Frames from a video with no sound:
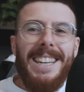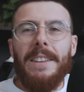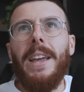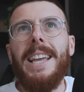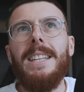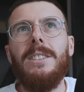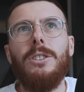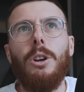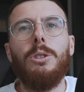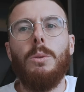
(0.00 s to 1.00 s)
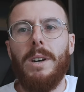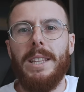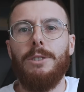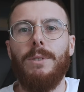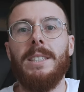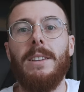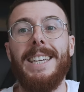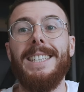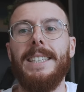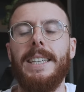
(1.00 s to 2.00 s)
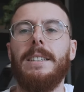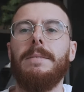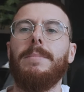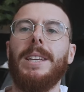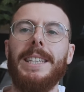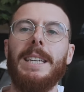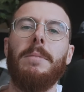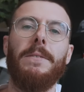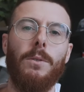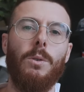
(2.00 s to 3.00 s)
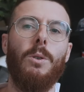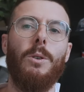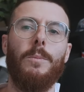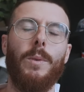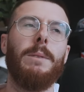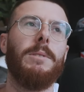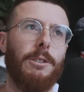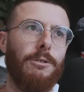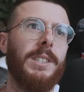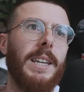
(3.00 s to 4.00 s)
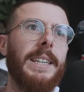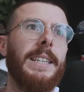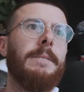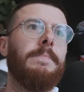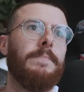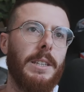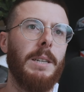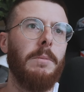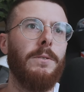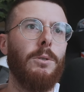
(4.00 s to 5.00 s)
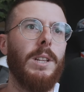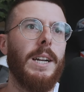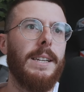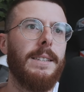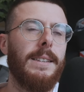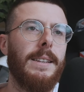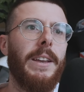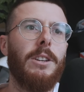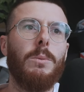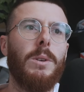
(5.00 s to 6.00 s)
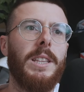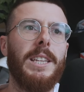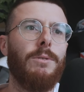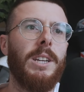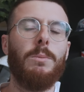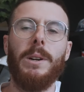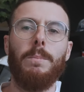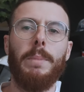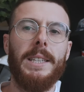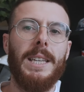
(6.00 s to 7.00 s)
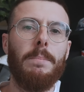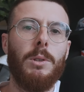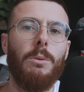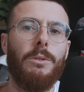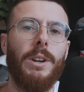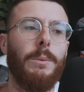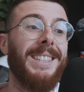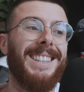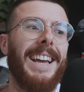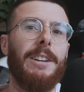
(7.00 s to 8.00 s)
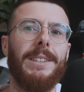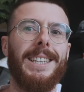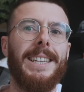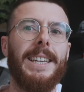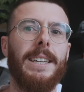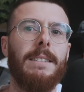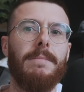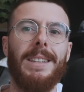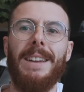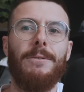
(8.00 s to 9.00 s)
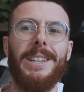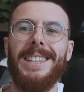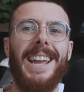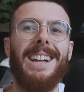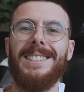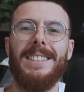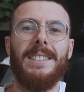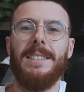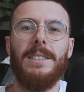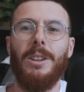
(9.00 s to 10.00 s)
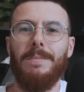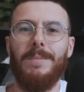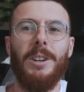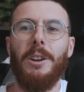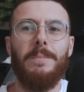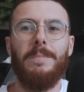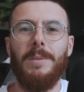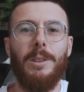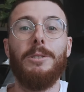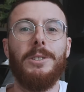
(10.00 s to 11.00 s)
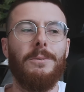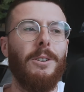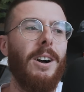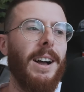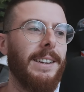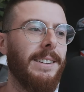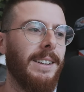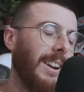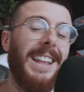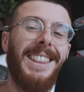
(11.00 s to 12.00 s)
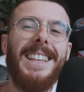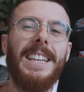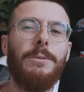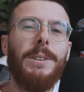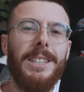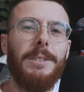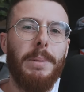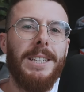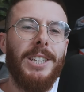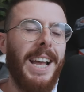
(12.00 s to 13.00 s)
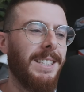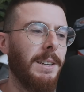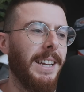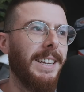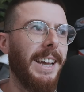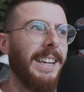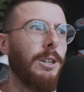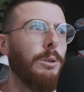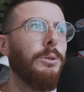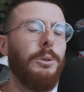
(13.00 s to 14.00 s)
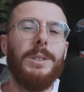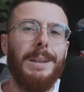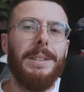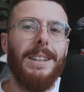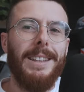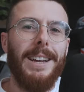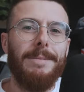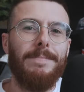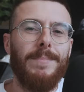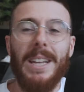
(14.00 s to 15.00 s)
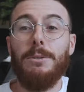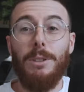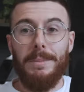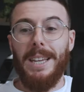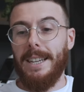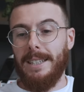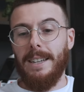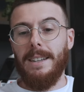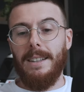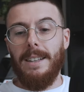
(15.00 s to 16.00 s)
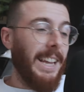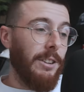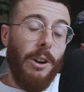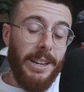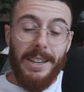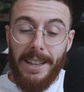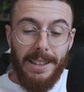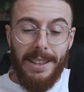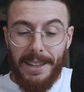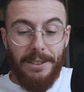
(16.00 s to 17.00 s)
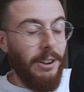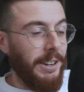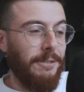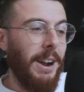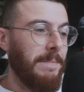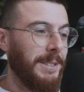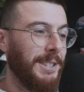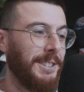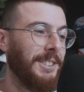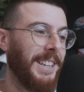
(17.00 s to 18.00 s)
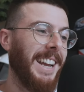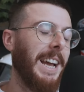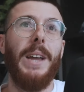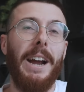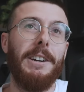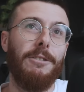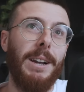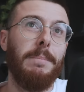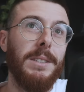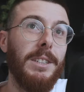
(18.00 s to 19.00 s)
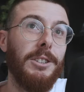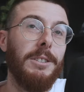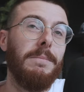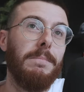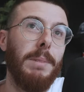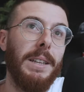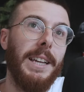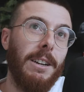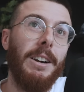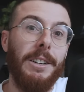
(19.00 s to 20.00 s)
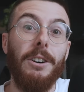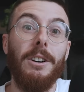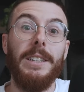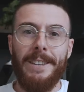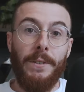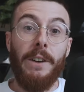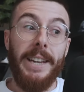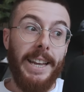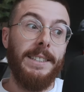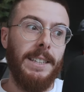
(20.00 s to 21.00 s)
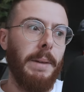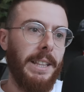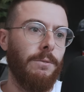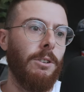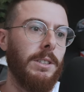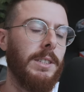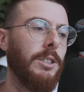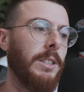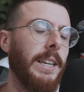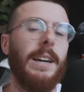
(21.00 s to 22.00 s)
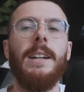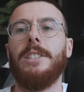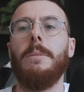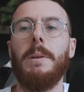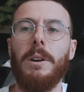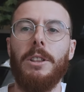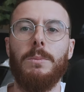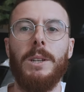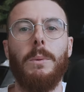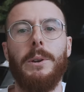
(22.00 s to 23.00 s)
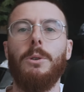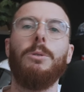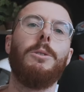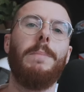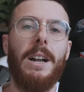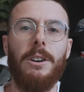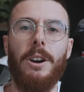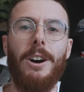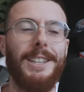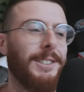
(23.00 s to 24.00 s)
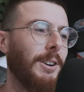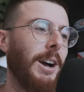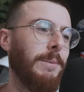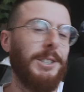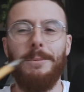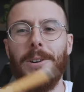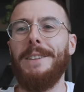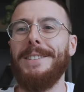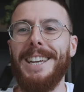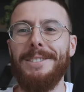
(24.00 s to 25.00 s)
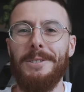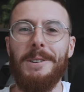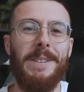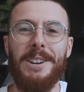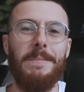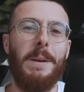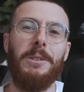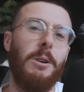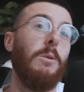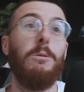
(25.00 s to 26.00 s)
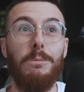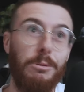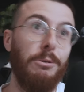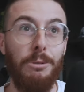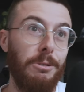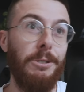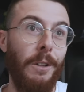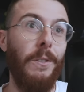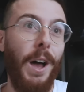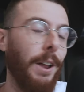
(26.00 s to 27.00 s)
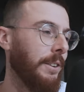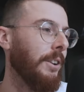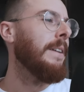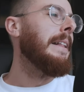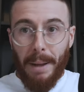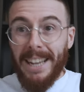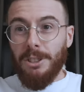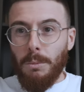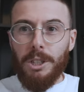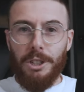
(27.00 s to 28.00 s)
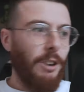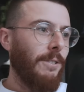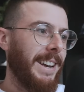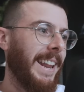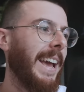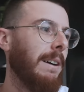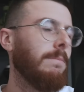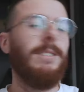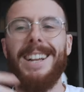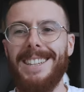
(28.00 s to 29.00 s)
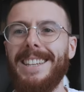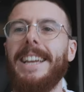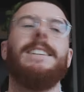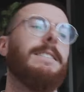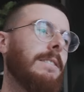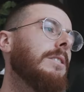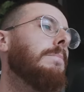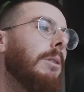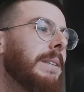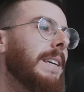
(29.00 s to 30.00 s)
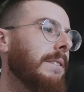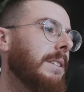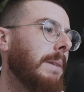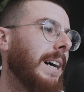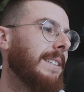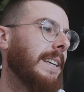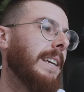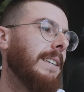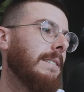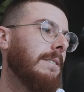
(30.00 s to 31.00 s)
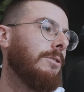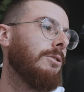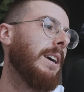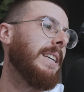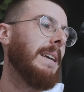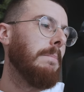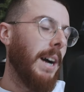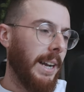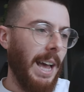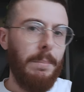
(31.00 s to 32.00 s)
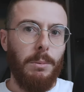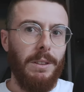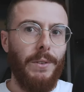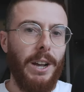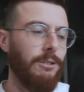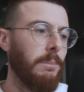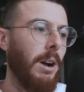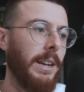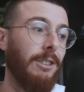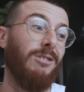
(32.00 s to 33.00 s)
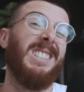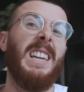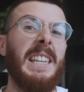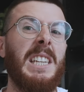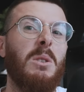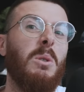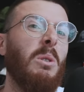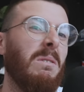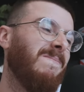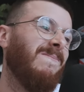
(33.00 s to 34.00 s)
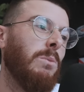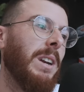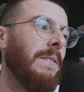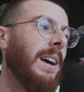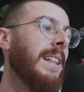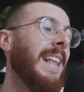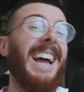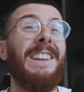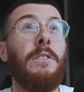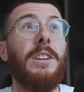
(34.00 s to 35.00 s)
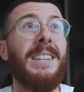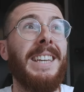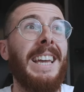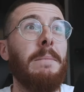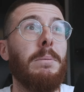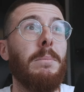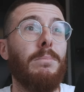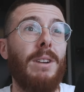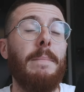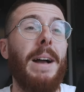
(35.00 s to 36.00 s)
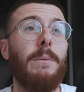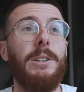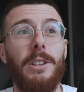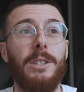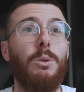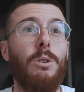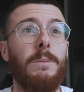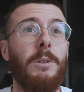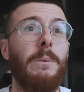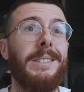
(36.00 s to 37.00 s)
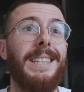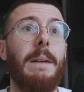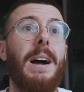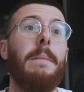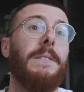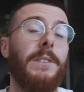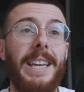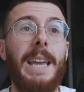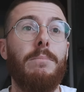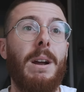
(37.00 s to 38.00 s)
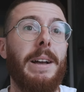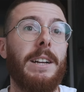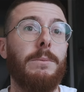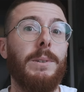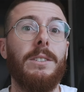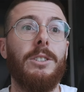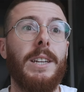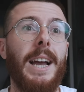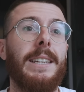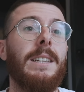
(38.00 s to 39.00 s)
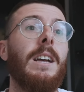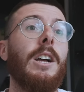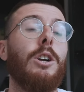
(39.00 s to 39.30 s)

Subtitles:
And if he goes on one of these runs like he did the year before when he was at Gresini, the year before last. If he goes on one of these runs where he picks up two or three wins later in the year and they've already announced he's, you know, lost the ride, you know, I think there's a really big chance that Anaya could do something like that. That's all I'm saying here. They're not in a great position, Ducati. They are in a great position, but they're kind of not. It's very easy to make the wrong decision here. It's going to be one of those ones where we all look back on hindsight, which are whatever they do, and we're going to be able to go, well, you should have done that, you know. Based on what you know right now, like I said, you'd probably give it to Martin, try and keep Mark happy with a factory bike at Gresini or whatever. And if you can keep Pramac, we know there's talk of them going to Yamaha, but if you keep Pramac as Ducati,